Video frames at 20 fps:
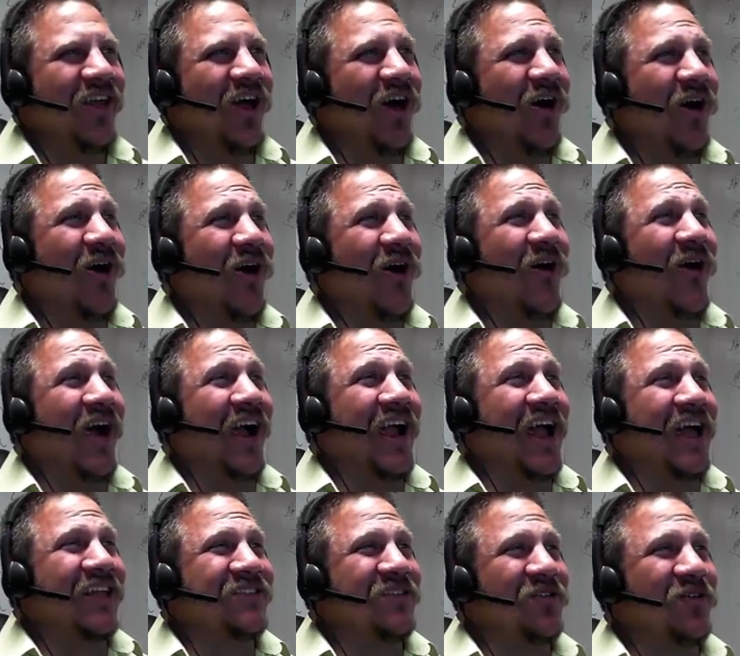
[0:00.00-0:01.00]
Oh, I
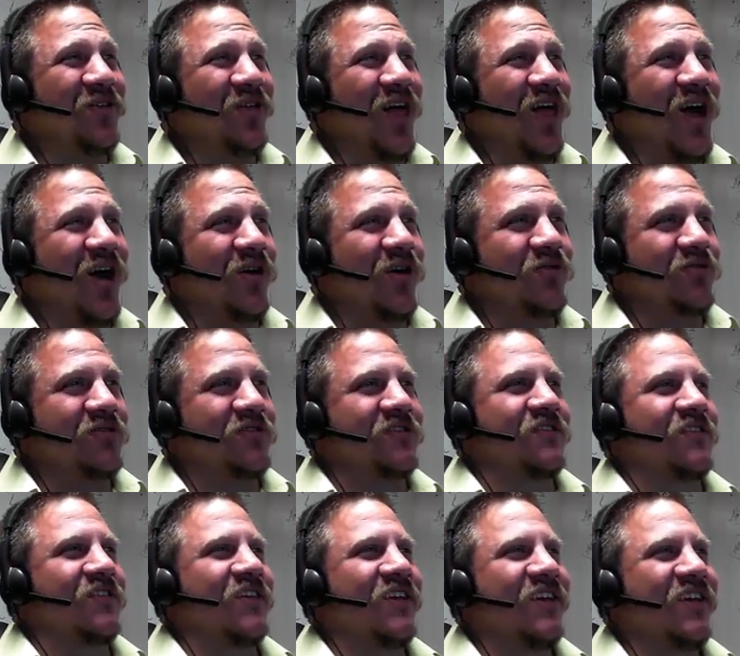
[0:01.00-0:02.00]
got too
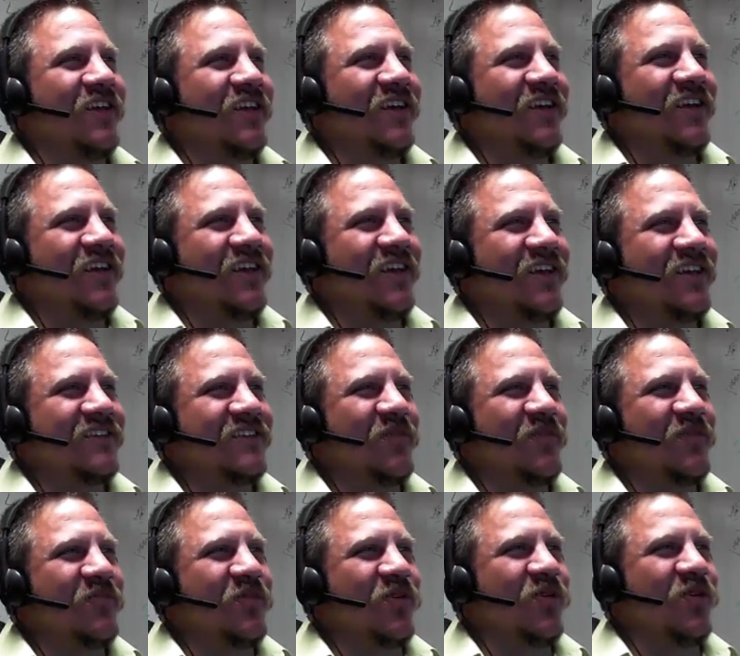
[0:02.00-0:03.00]
close! Is
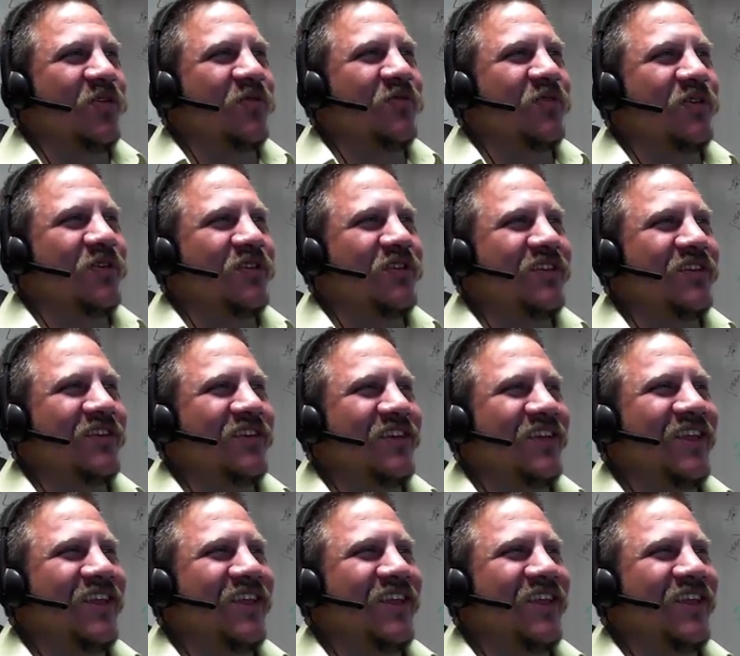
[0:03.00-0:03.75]
that beautiful?